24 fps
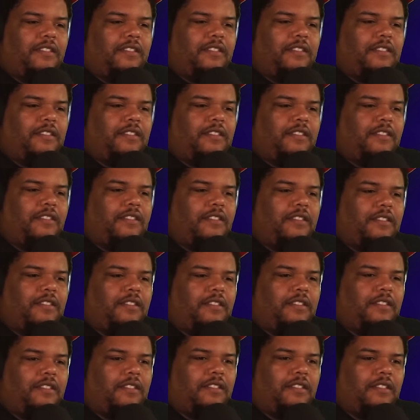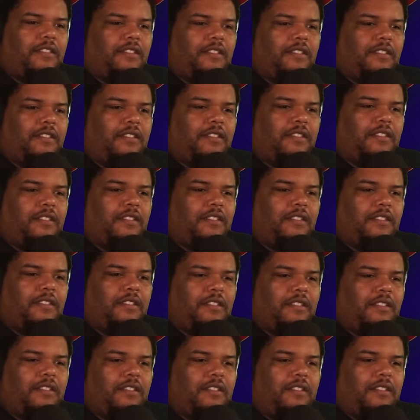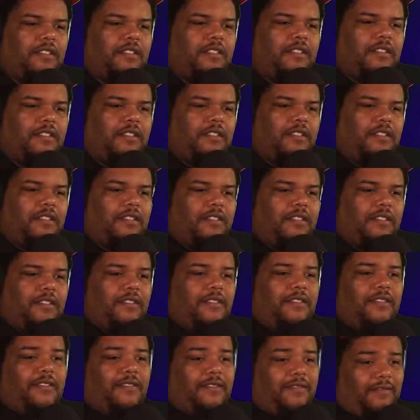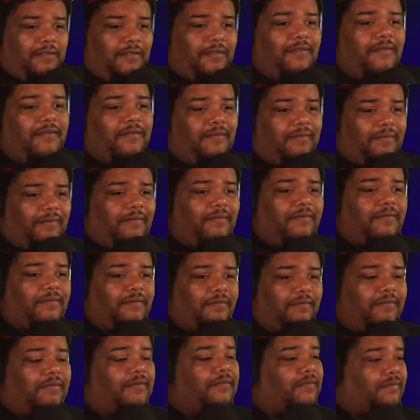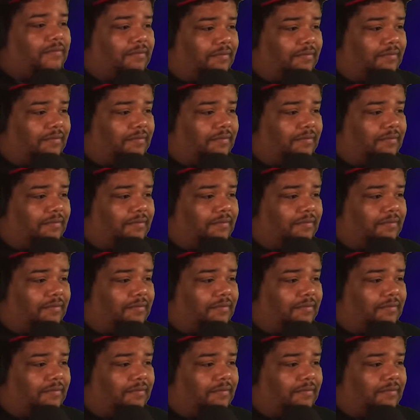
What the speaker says: (silent)